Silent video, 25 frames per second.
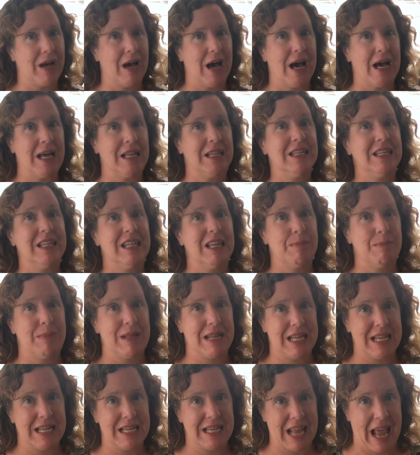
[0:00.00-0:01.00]

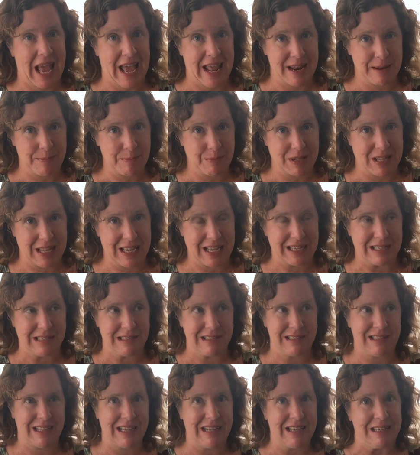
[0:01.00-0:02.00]
unlimited data
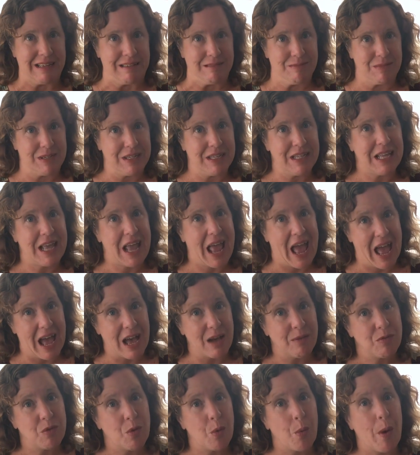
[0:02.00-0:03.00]
plans that really
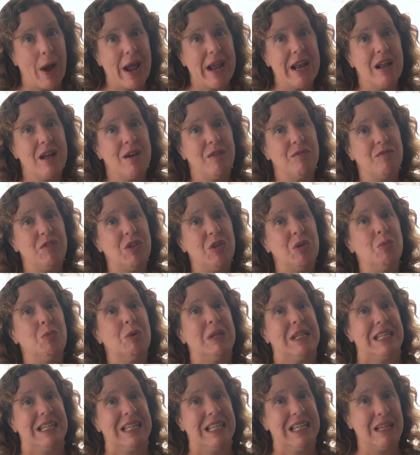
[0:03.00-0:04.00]
have quite a few
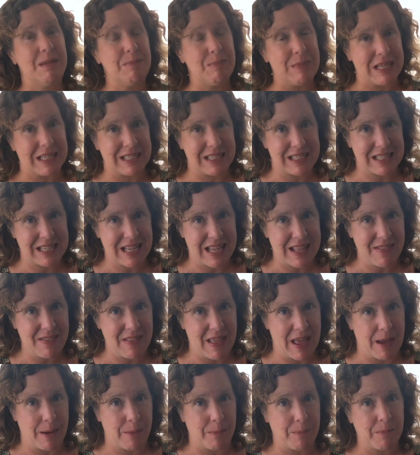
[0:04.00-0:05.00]
limits in
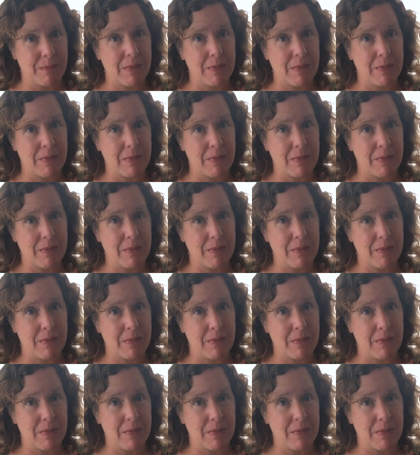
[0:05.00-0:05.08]
there.